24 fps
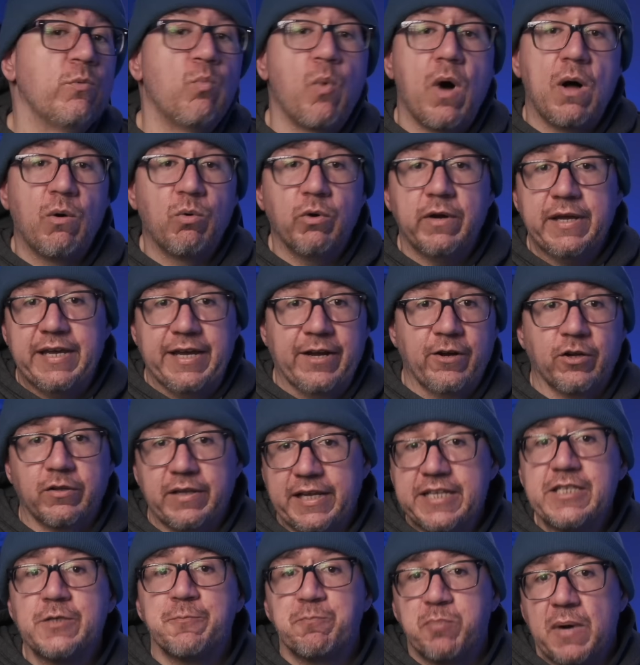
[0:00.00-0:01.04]
while we're here,
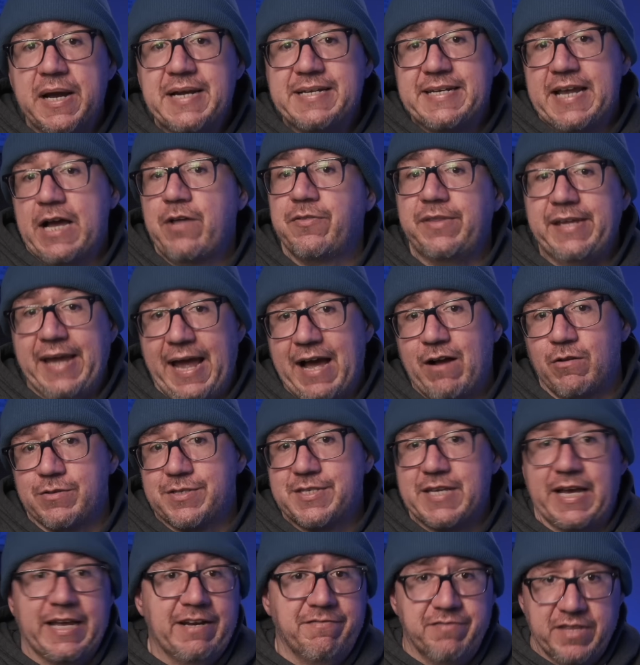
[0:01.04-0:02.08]
let's break down the
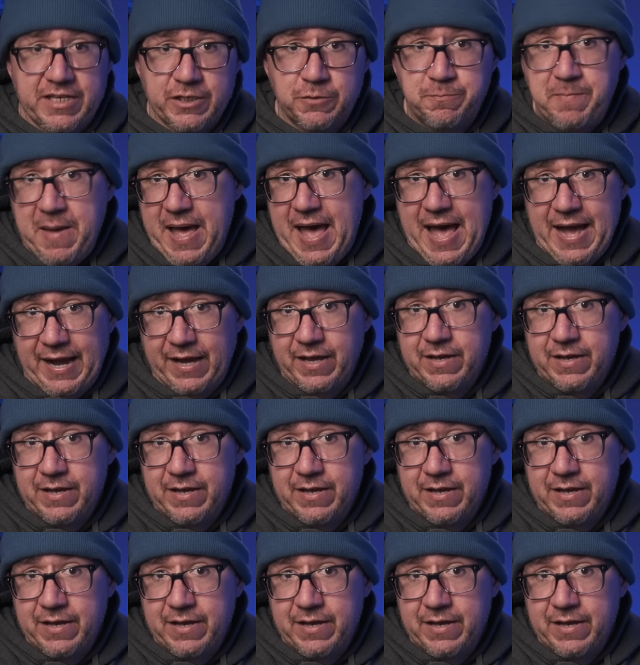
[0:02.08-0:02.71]
outside of this bag.